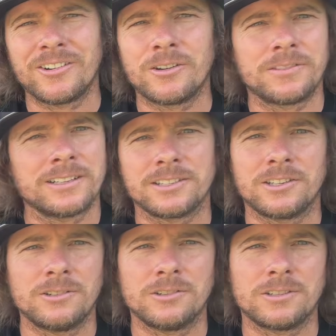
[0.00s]
know if that's a
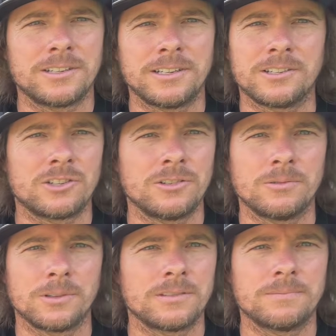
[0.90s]
huge issue
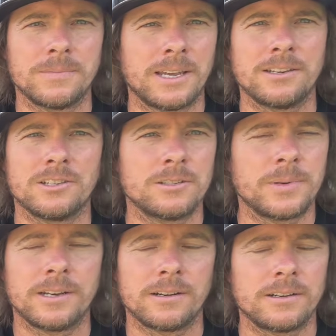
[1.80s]
with engines
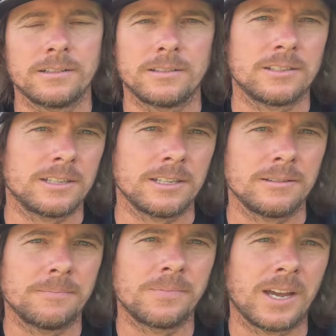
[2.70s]
being underneath the seat.
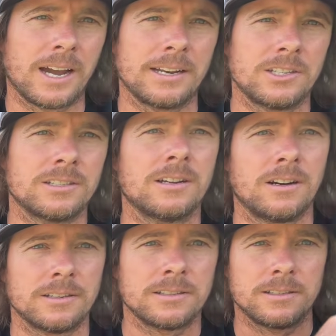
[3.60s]
I just
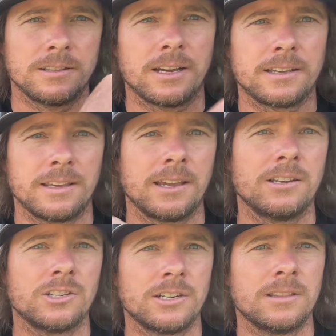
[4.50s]
honestly like the
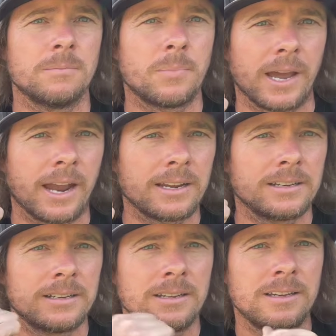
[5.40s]
engine in the back
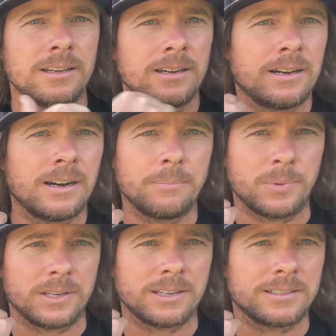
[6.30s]

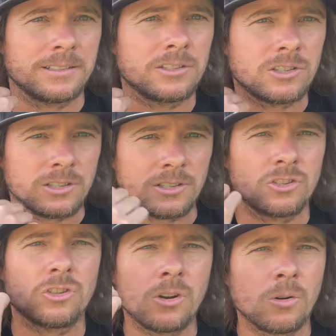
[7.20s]
because it's
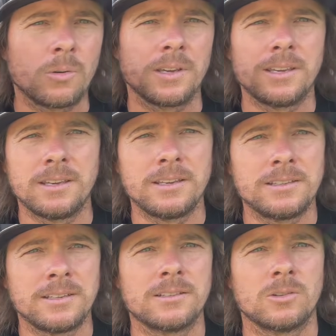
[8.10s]
just so
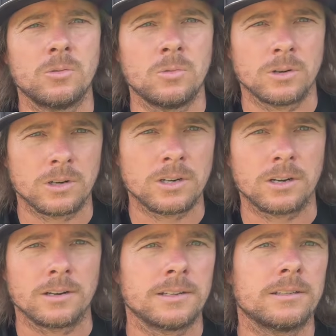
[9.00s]
easy to work
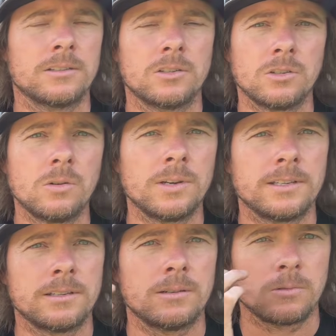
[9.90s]
on. It's so
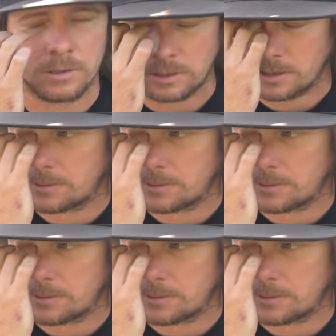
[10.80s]
easy to work on. I